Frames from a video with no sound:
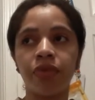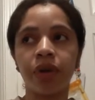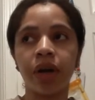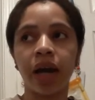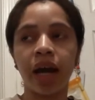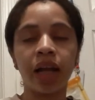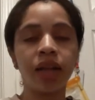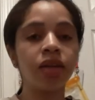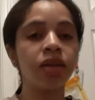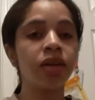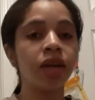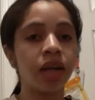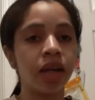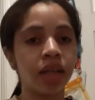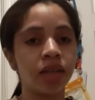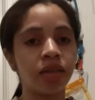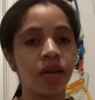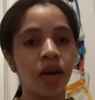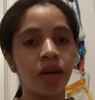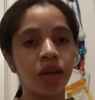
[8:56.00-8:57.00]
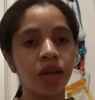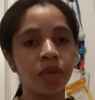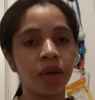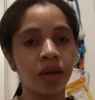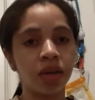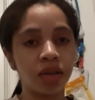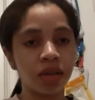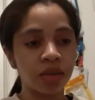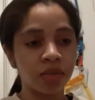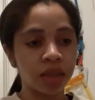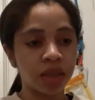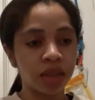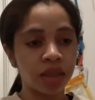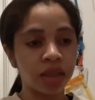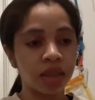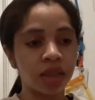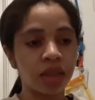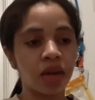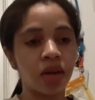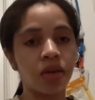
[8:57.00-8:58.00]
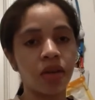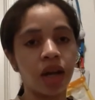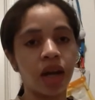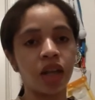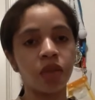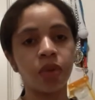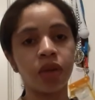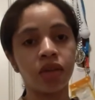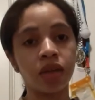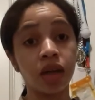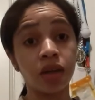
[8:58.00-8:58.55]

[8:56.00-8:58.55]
After talking about Urban Coalhouse Pizza,